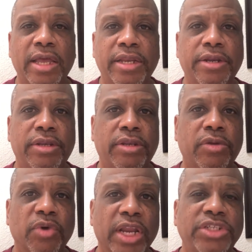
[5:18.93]
and
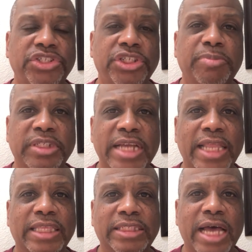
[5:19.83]
the relationship is not
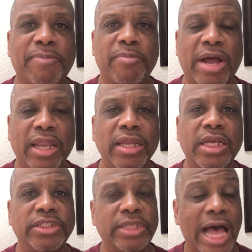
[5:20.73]
at the top of my
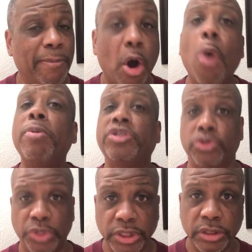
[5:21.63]
list. I'm open
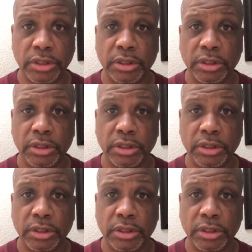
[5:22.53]
to it.